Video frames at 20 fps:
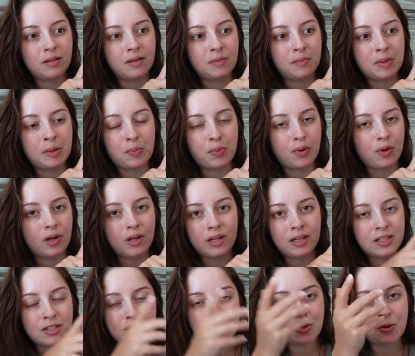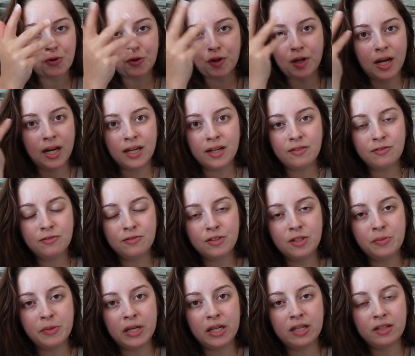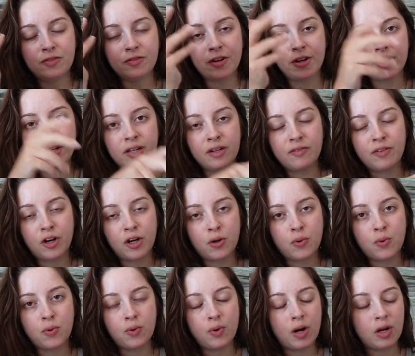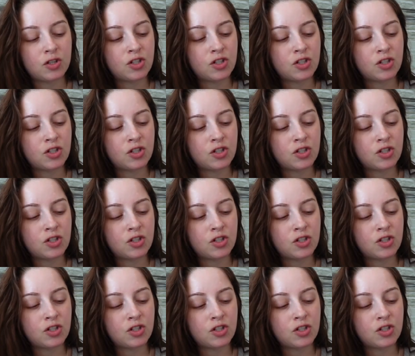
people, like, it's so creative to me. It's very, very cool how